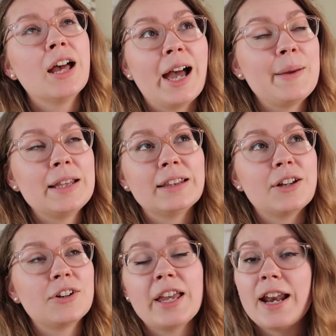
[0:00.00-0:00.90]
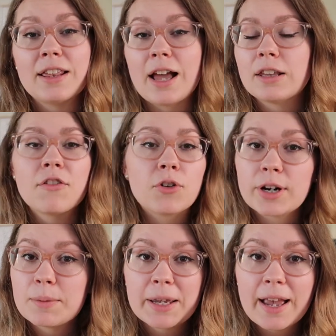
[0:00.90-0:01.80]
I mean, literally any, I love
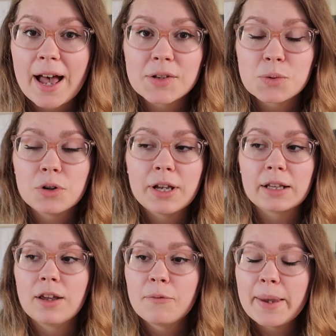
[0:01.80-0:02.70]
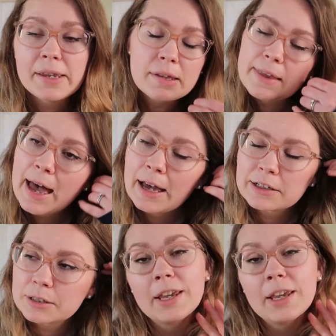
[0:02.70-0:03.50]
green bean casserole. Like love making that.